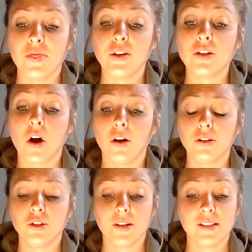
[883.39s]
the tall
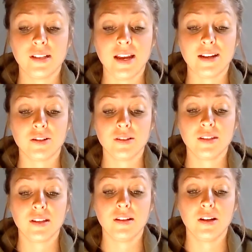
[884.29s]
trees at the
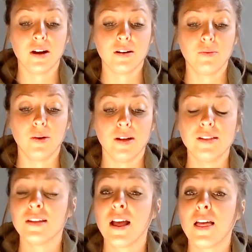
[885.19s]
entrance to the dark
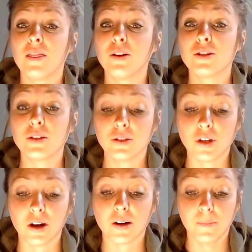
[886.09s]
woods looked
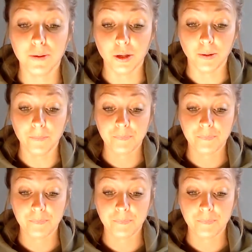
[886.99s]
dark blue.